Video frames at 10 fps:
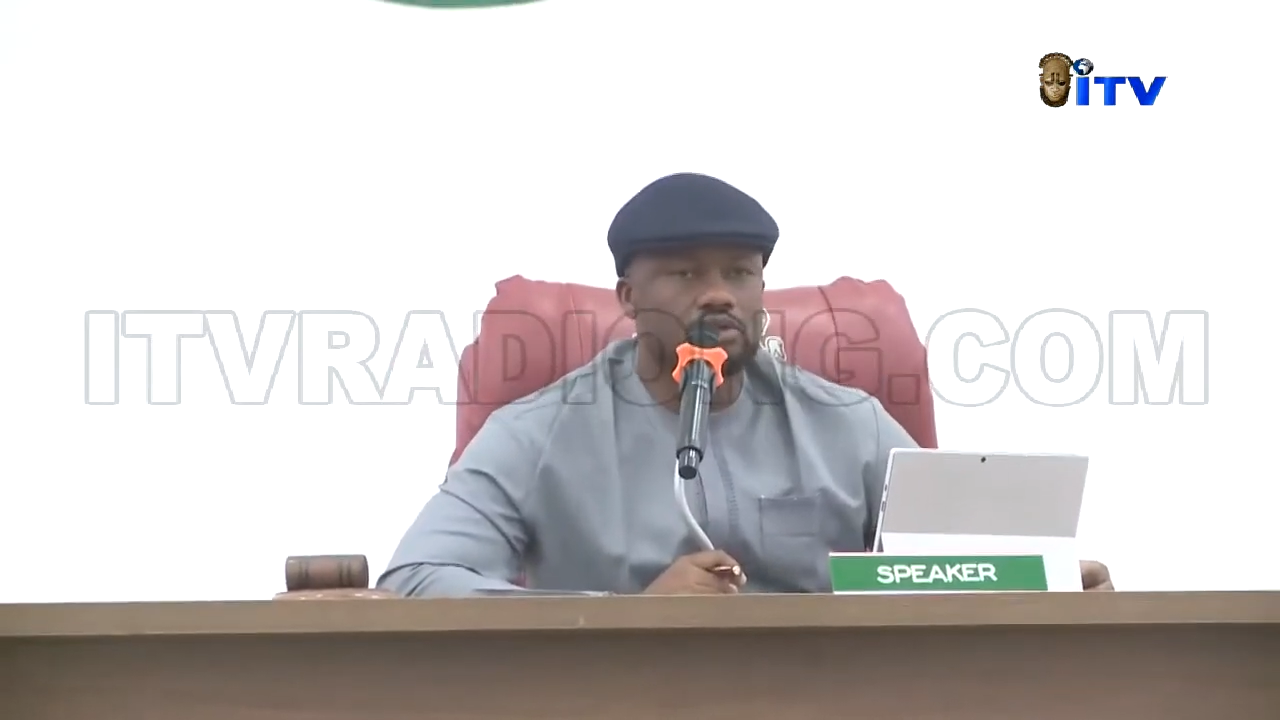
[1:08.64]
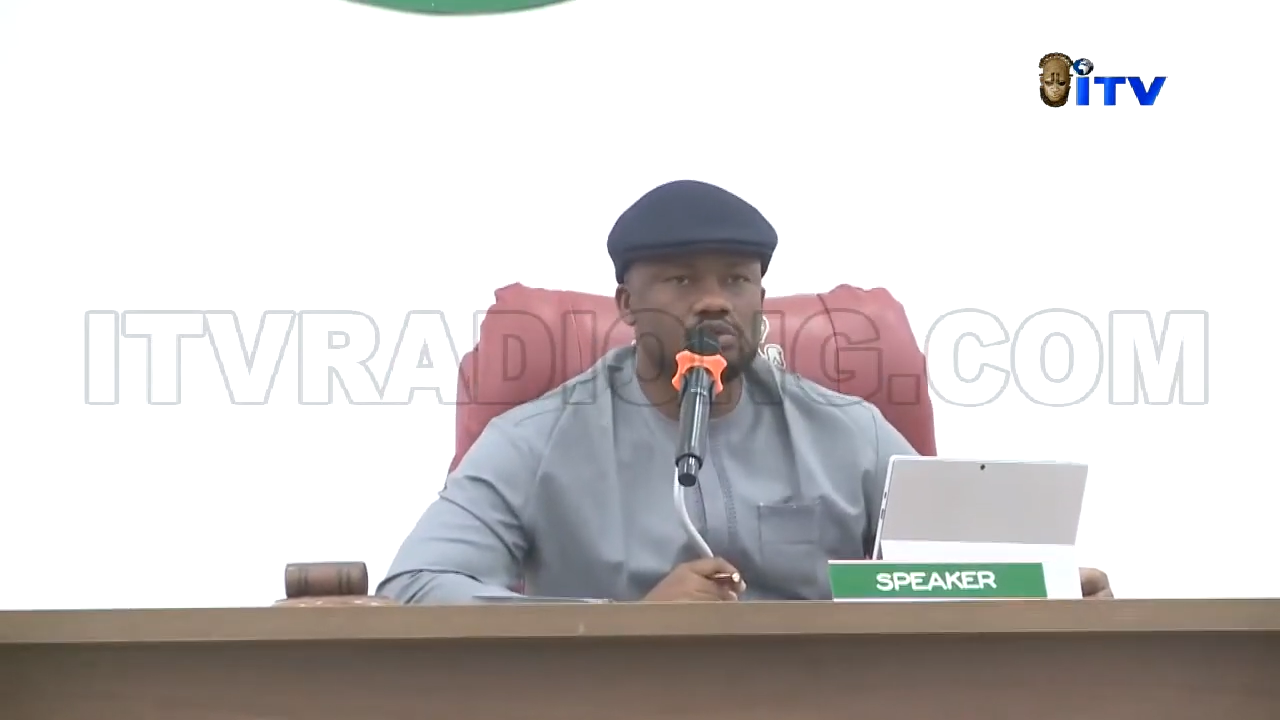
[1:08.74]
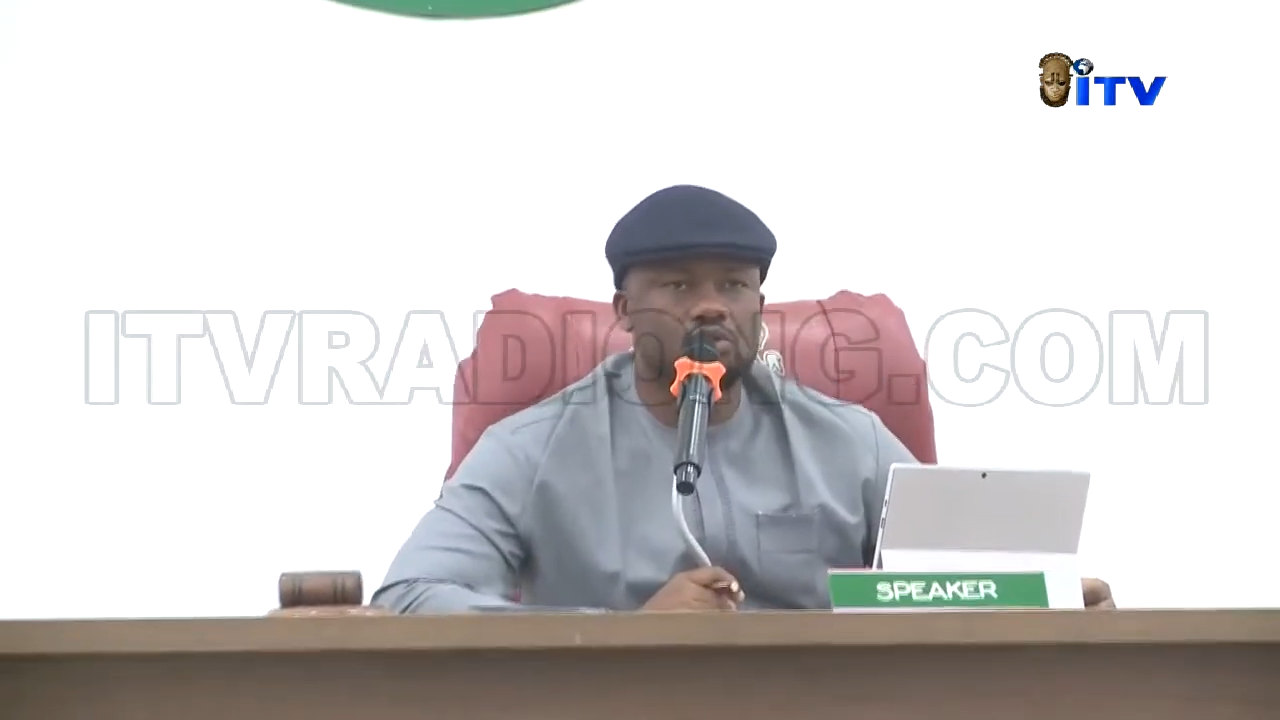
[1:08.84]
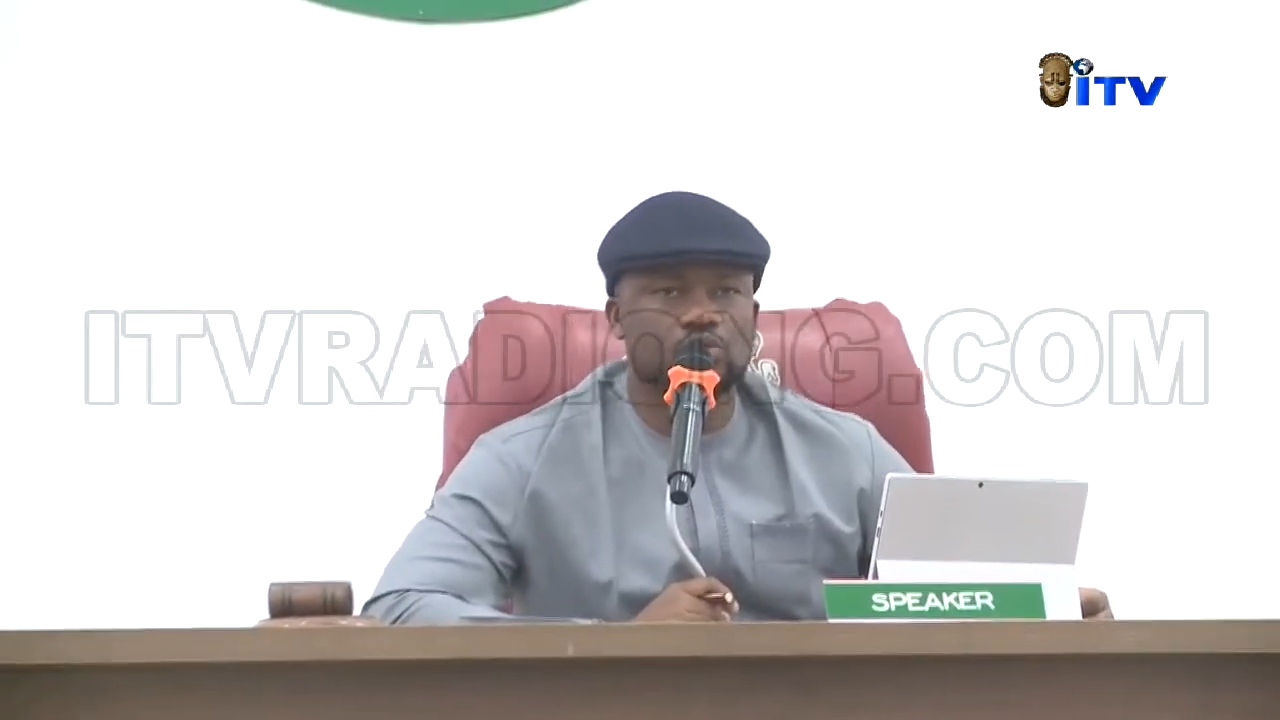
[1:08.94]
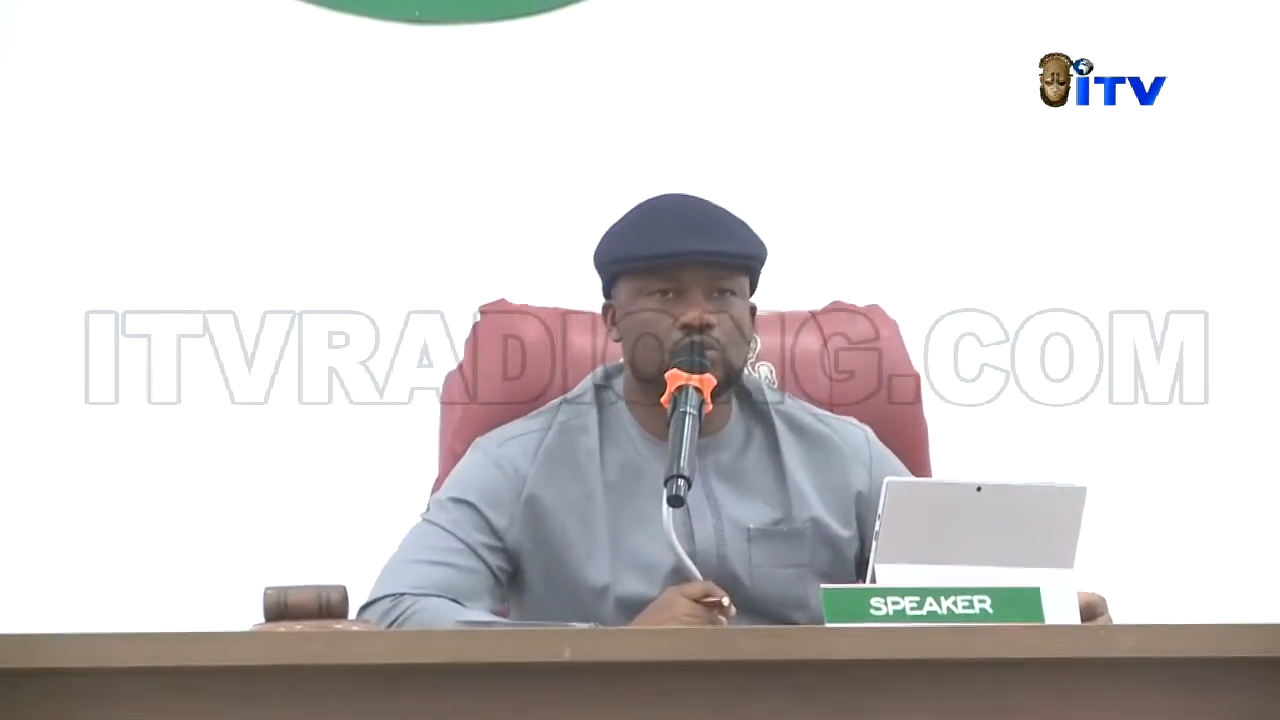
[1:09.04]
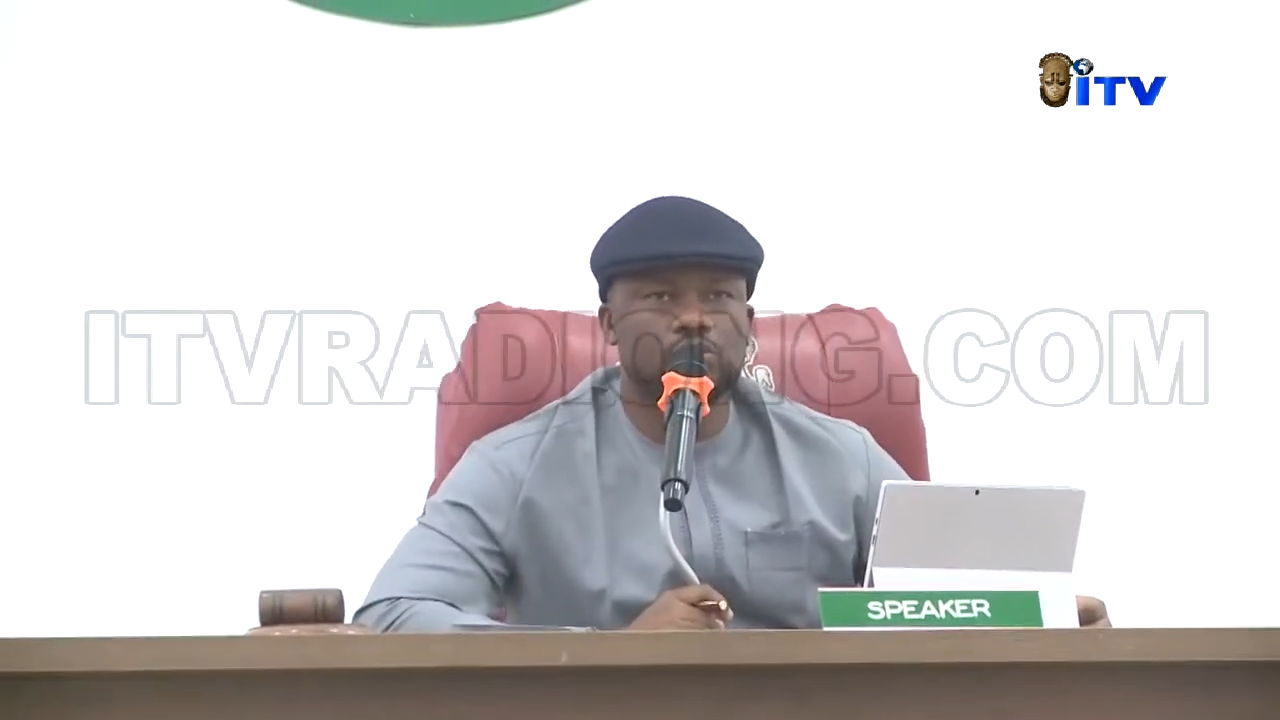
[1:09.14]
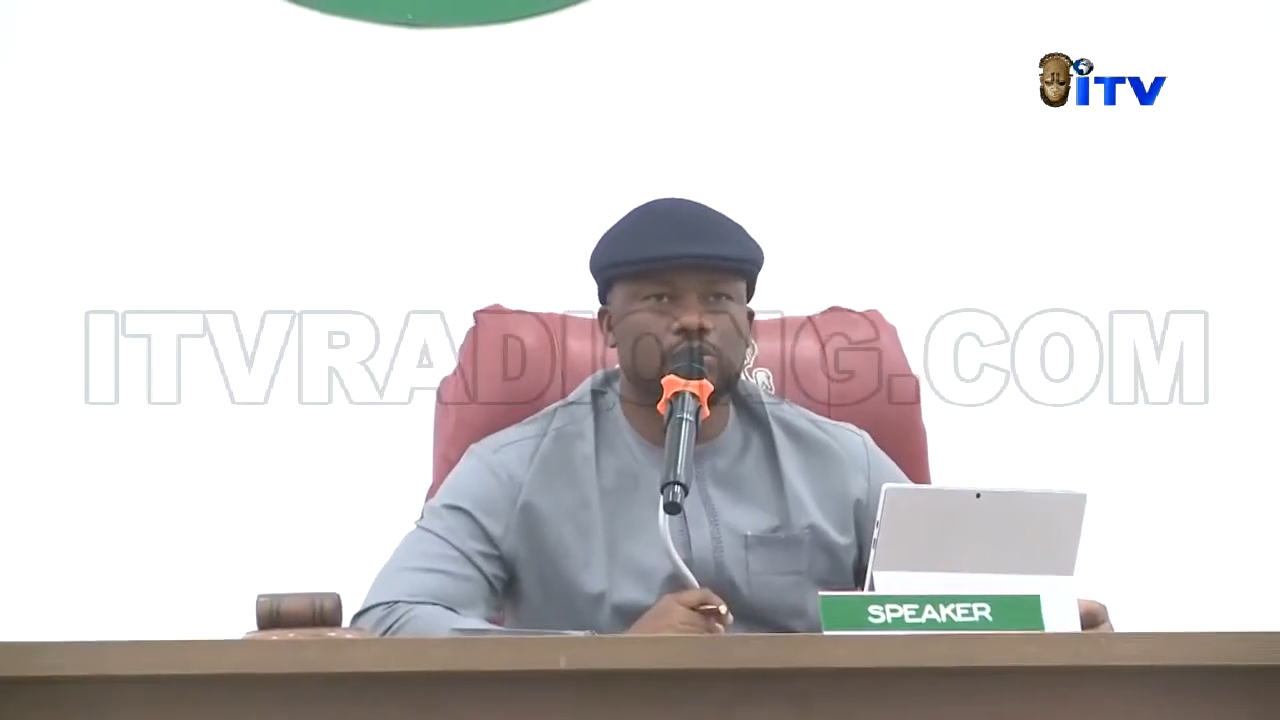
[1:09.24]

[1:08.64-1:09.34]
to